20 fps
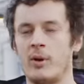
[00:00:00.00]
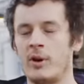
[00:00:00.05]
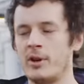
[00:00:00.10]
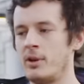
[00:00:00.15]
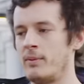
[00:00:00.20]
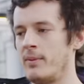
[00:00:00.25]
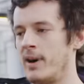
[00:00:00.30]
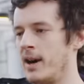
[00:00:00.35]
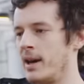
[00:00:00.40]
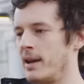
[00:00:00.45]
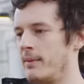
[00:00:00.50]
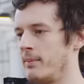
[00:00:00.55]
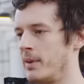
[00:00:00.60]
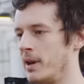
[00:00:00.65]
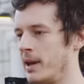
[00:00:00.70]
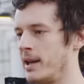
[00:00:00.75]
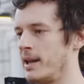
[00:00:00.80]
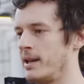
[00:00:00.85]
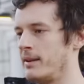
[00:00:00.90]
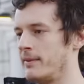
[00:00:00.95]
what you might
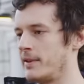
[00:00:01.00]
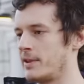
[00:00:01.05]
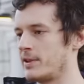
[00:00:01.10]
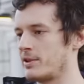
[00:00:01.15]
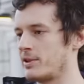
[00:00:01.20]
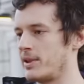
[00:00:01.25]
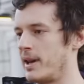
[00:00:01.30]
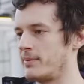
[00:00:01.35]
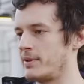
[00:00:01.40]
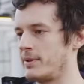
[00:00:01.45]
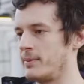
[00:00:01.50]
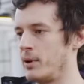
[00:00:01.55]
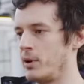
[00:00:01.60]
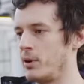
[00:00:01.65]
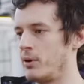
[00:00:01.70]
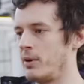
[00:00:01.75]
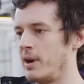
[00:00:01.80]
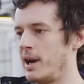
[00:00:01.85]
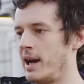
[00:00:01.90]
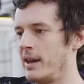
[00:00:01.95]
believe is
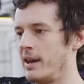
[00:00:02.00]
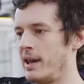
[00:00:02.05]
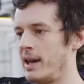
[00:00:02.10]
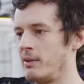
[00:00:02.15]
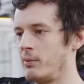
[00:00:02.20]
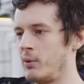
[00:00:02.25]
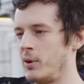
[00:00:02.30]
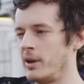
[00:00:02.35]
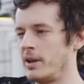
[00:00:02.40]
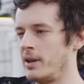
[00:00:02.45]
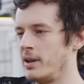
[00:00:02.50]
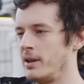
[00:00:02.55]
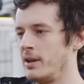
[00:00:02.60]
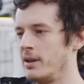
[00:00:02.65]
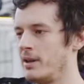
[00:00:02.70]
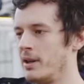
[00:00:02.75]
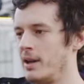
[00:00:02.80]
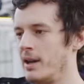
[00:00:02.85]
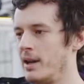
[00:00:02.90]
acceptable and then what you